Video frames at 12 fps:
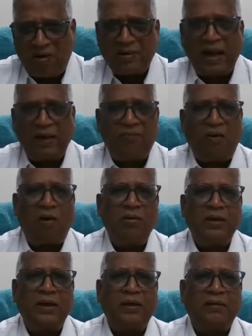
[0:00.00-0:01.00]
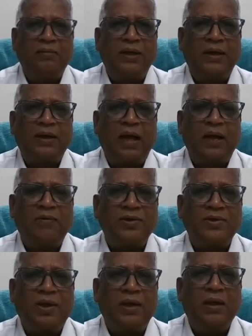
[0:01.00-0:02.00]
what I found when I
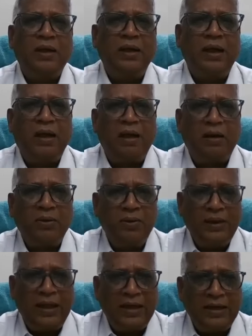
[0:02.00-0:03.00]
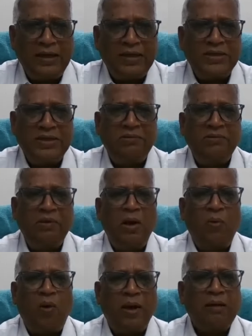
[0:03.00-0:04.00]
was doing an intensive
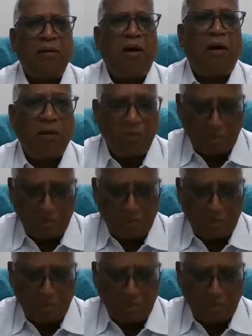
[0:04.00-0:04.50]
work on